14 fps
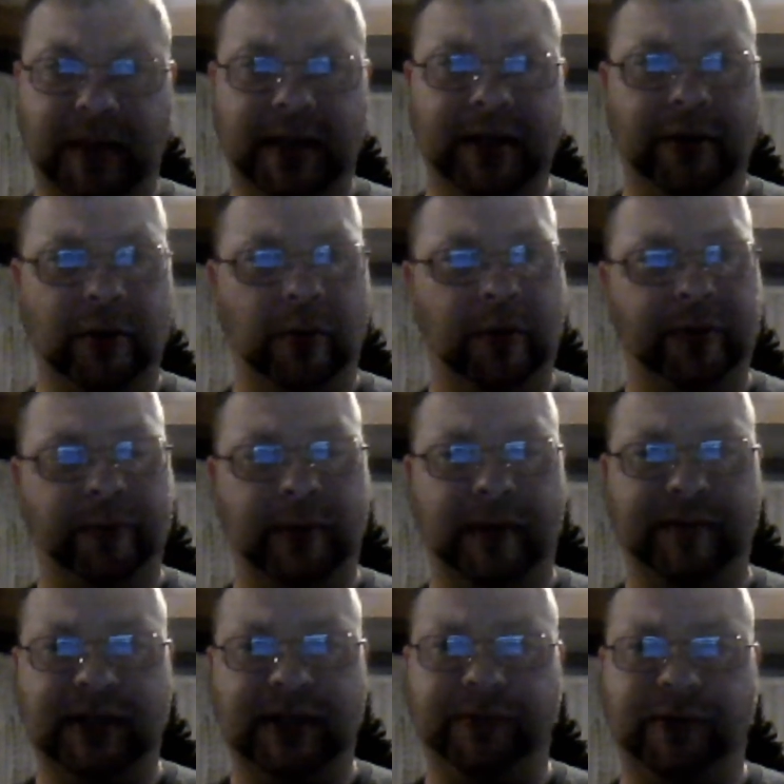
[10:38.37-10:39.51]
Eco Earth, whatever
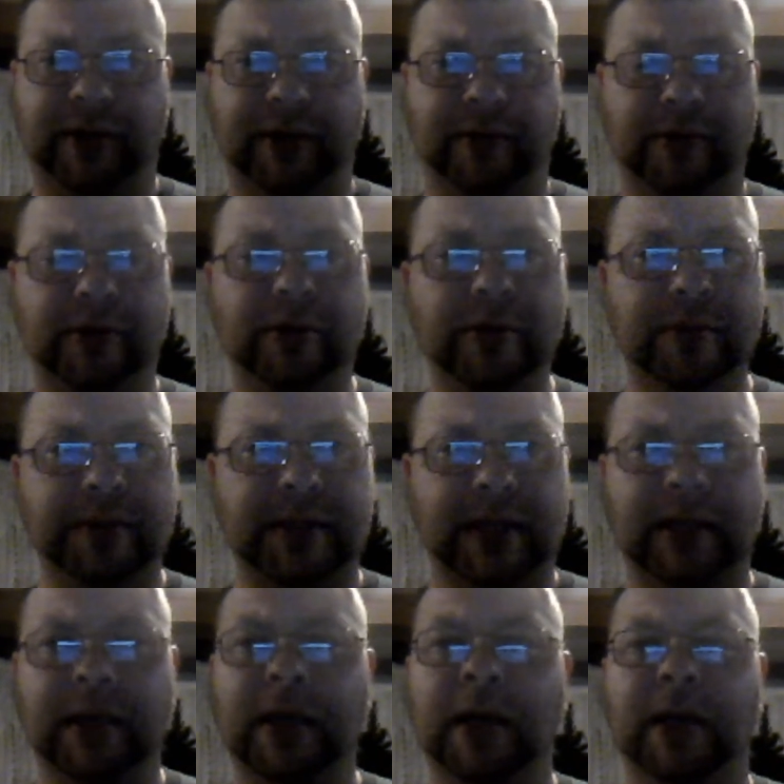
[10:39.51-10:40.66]
substrate you're
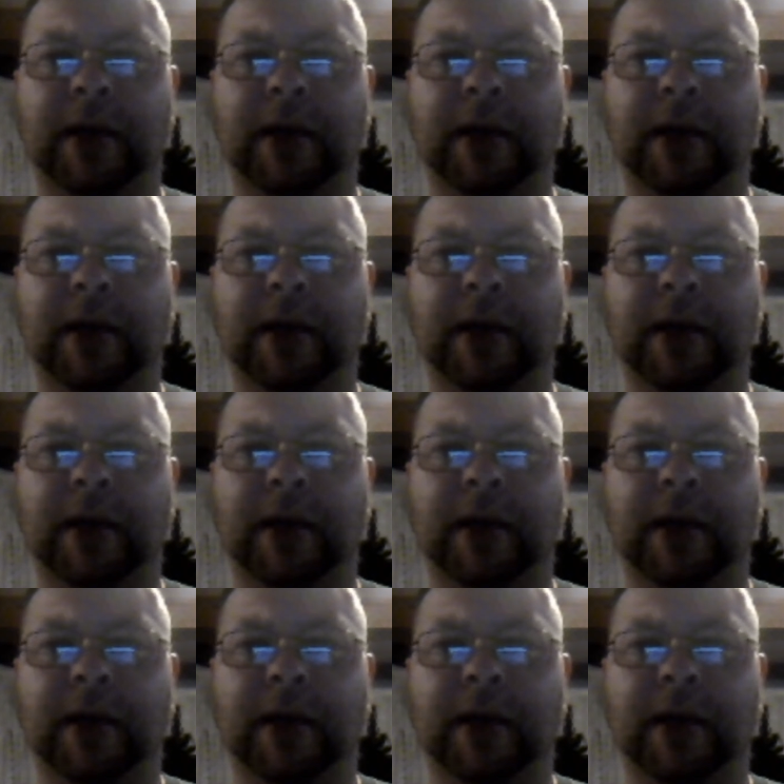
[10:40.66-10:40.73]
using.